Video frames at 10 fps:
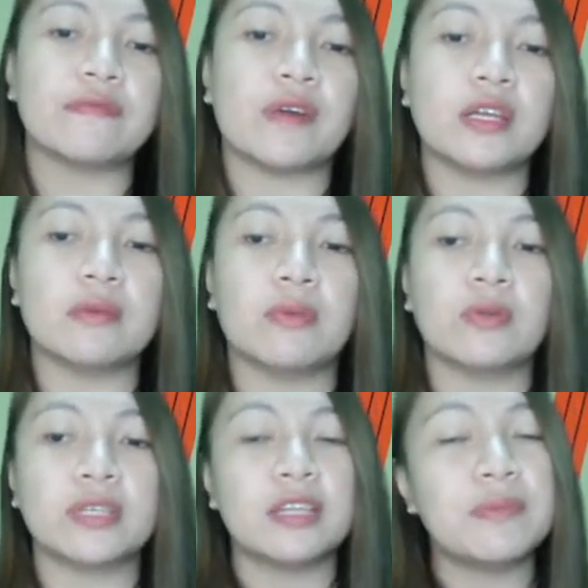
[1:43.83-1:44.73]

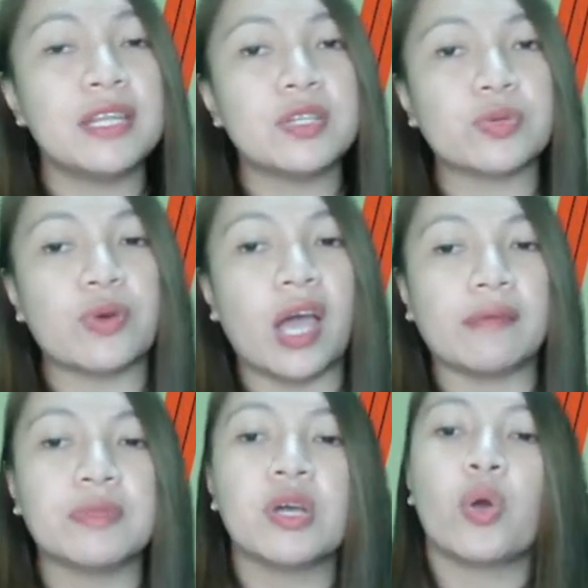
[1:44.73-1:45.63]
variable can be described